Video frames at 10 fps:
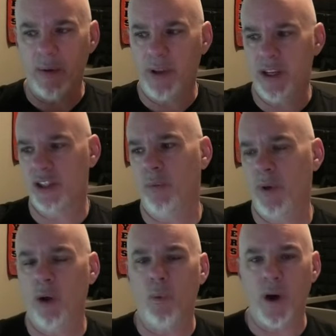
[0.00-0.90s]
that we
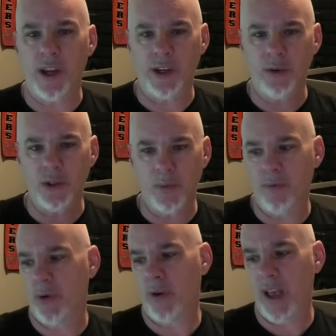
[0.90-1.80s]
don't want to do Zoom
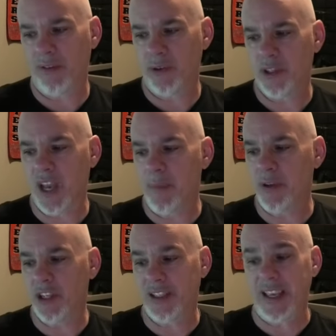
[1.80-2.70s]
if we don't have to. Skype
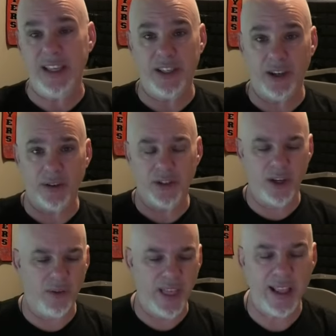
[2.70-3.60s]
is just easier,
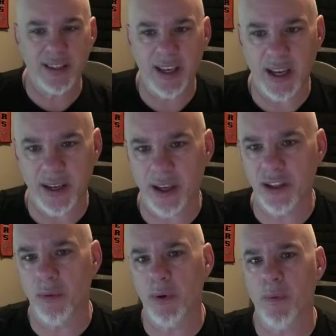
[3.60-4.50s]
so that's the idea.
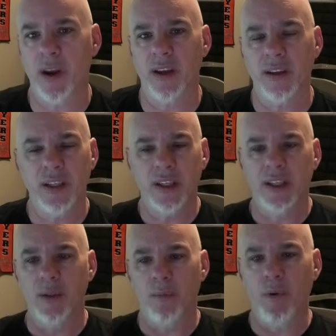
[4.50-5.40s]
So we want to
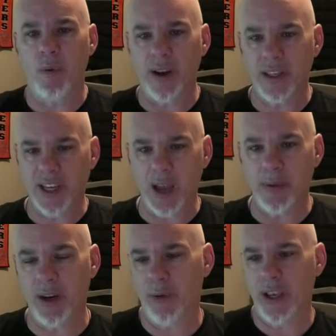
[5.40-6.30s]

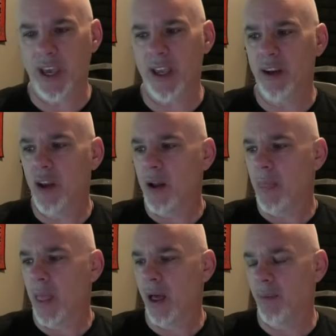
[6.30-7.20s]
Skype it if we can.
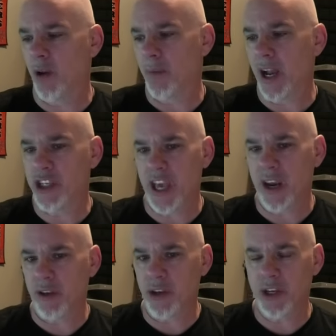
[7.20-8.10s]
On my
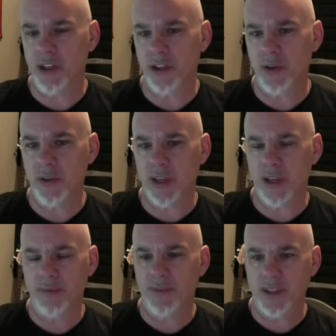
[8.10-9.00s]
channel, you can do
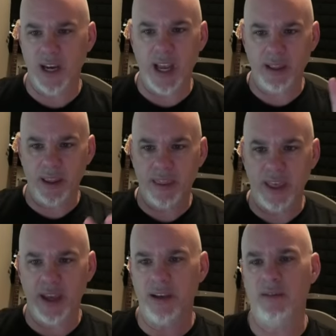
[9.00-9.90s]
the dial-in
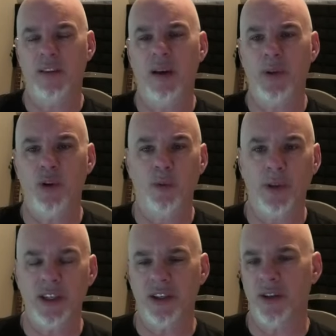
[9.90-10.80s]
thing that we
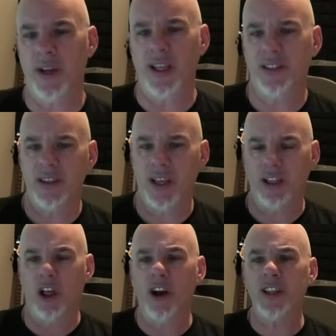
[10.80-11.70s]
normally do. It's
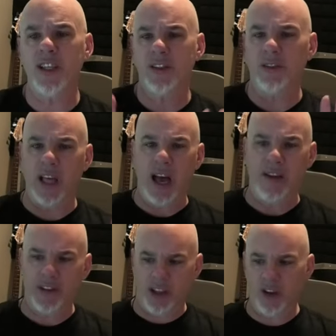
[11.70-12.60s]
as long as it's
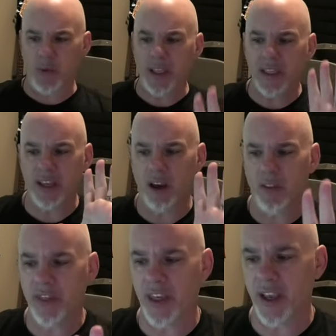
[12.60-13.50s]
live, as long as we can see all
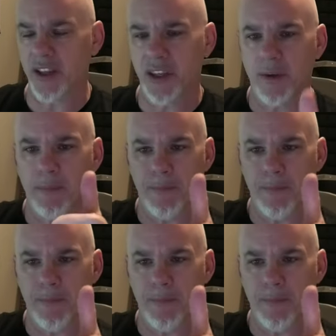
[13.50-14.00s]
the things,